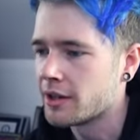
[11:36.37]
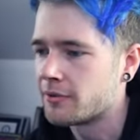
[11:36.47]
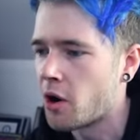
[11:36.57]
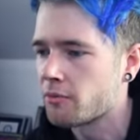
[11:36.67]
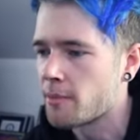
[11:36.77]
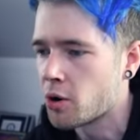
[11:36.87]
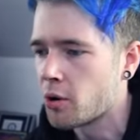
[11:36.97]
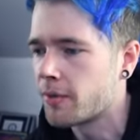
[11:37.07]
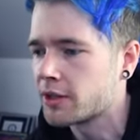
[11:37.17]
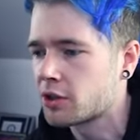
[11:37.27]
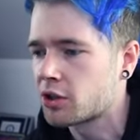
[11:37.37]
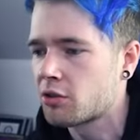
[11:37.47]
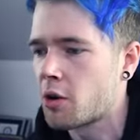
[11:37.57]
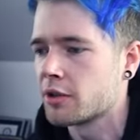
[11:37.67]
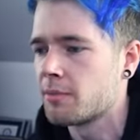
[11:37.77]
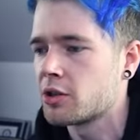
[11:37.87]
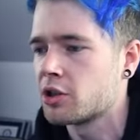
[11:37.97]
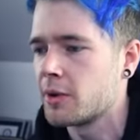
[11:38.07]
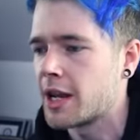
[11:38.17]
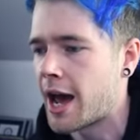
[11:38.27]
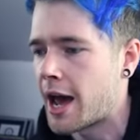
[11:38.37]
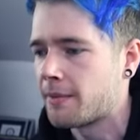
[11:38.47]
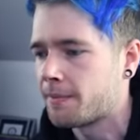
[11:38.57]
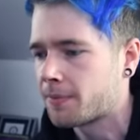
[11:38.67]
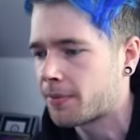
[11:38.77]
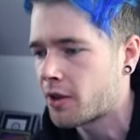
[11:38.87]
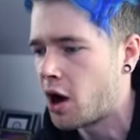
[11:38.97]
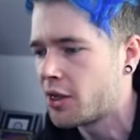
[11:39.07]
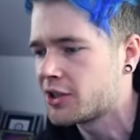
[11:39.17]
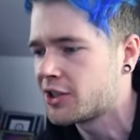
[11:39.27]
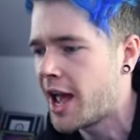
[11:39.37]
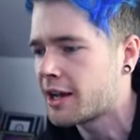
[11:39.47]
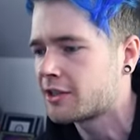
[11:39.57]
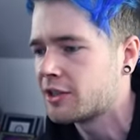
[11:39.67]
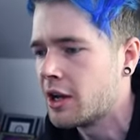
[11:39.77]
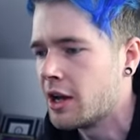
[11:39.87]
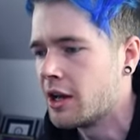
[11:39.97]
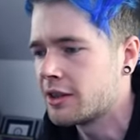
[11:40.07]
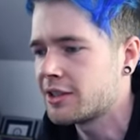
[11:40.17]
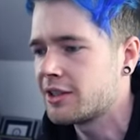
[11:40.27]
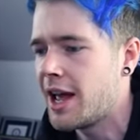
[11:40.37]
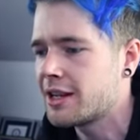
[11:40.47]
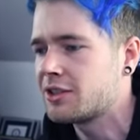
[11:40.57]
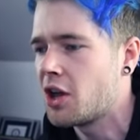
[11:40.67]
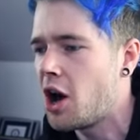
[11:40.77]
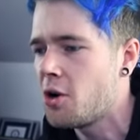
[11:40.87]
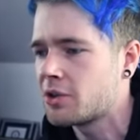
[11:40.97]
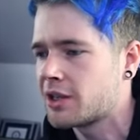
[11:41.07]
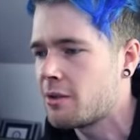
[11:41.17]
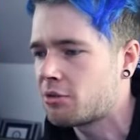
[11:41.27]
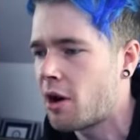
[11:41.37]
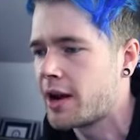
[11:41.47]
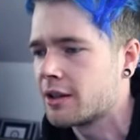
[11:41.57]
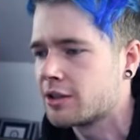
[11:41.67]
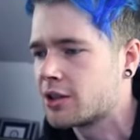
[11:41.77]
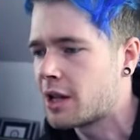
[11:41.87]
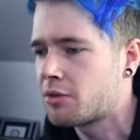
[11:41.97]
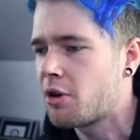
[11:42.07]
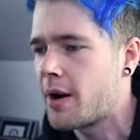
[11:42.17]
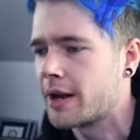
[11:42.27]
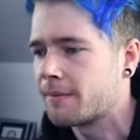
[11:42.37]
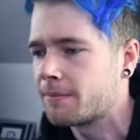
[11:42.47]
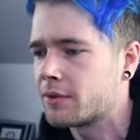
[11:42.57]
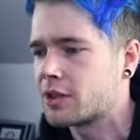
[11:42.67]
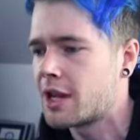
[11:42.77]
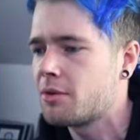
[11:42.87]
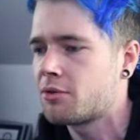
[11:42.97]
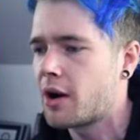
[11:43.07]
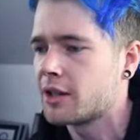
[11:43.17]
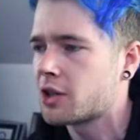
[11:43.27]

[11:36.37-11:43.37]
He's vulnerable. Let's just throw as much as we can. Oh, this next. This next. No, just keep throwing. Just keep throwing. Just keep throwing.